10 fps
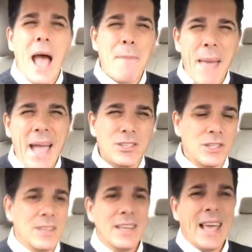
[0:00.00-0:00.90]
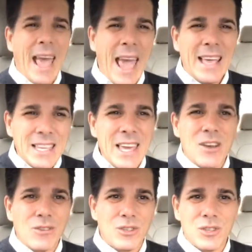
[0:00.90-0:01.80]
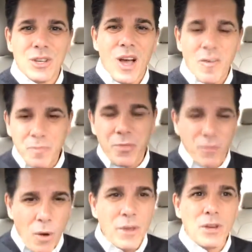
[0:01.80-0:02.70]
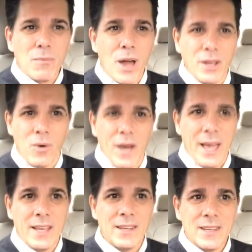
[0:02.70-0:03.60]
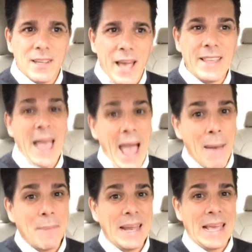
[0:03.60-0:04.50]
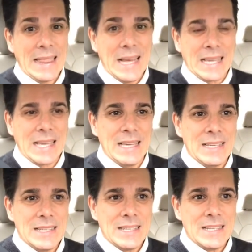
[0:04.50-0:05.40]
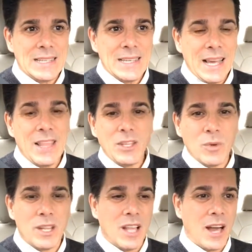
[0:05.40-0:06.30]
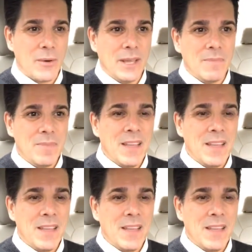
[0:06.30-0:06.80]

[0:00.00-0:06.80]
Imagine 8 years of throwing your money away, and you happen to get lucky, and then you win the lottery.